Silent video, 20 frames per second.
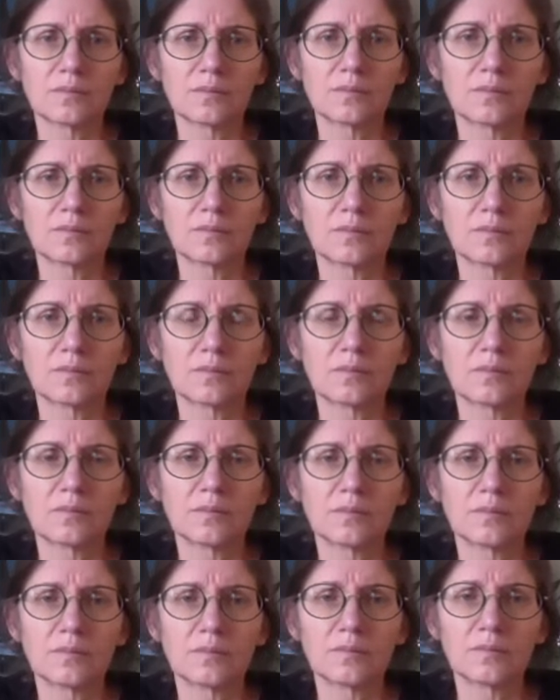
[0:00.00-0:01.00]

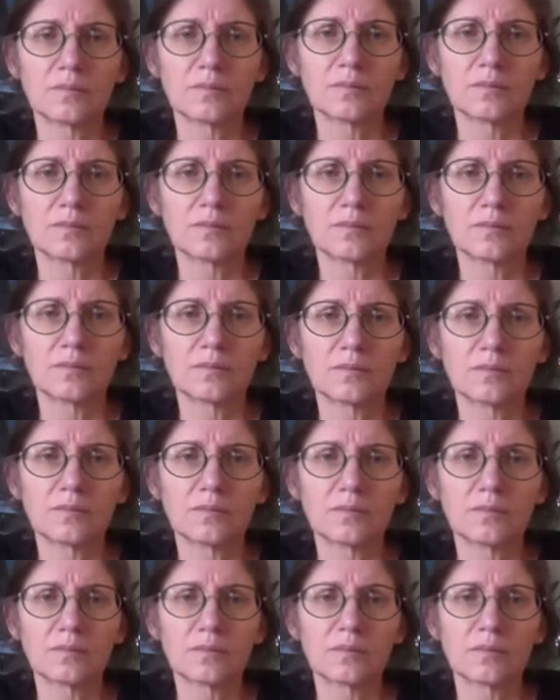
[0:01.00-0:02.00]

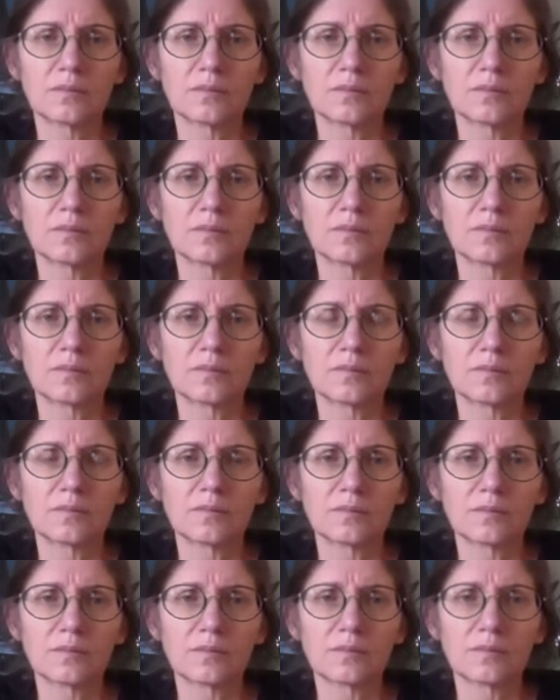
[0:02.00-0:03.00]

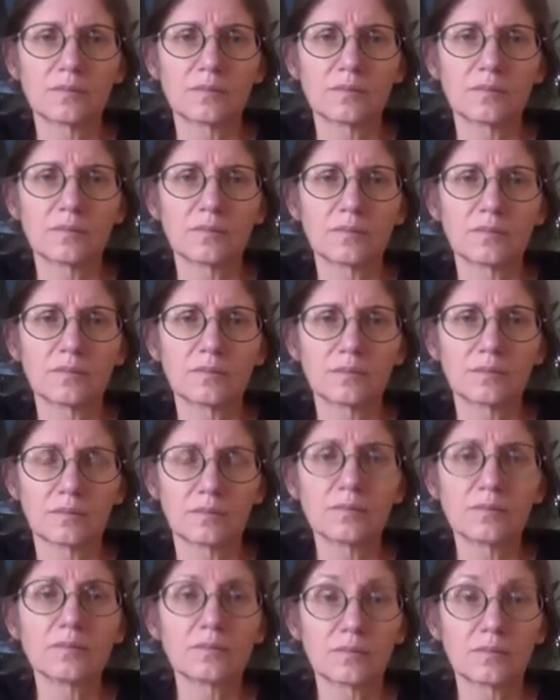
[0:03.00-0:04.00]

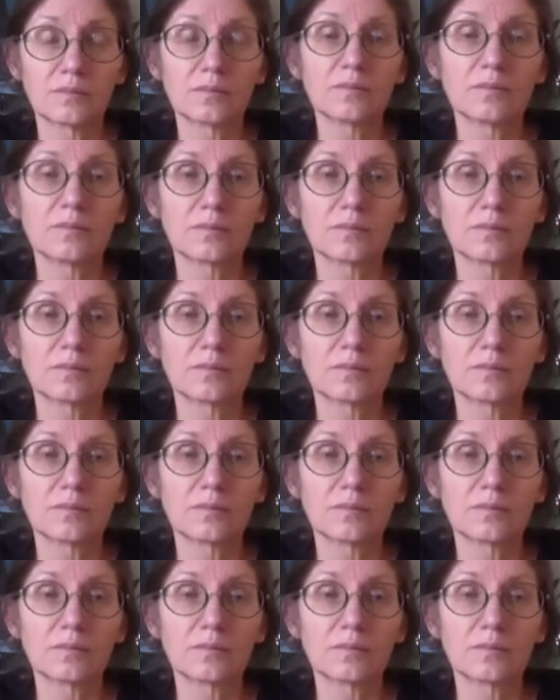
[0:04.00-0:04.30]
This person isn't speaking.